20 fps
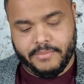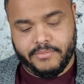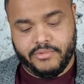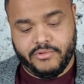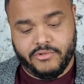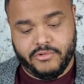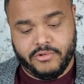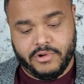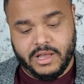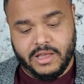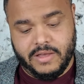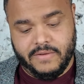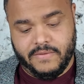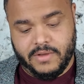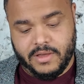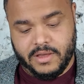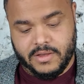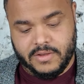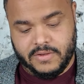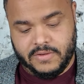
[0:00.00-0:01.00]

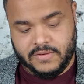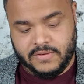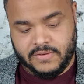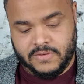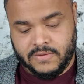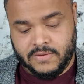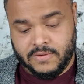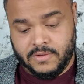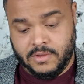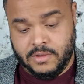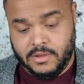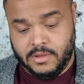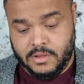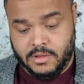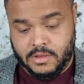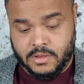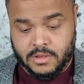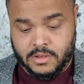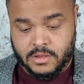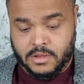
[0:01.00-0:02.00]
previous
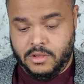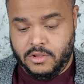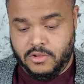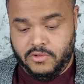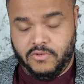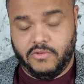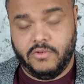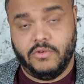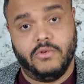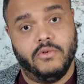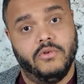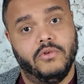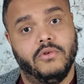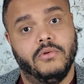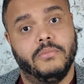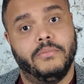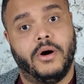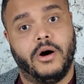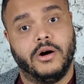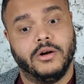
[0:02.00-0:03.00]

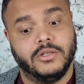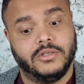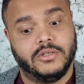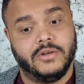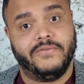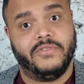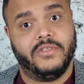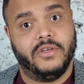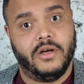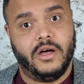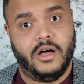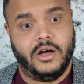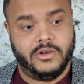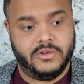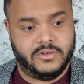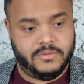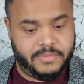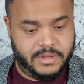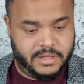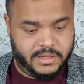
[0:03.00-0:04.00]
2 parts of the
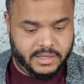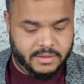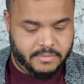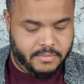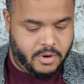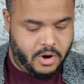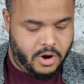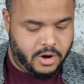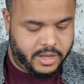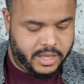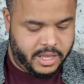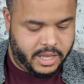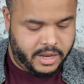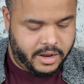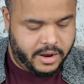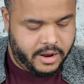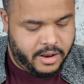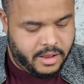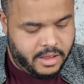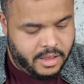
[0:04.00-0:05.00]
house building mock
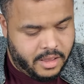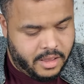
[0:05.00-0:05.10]
here,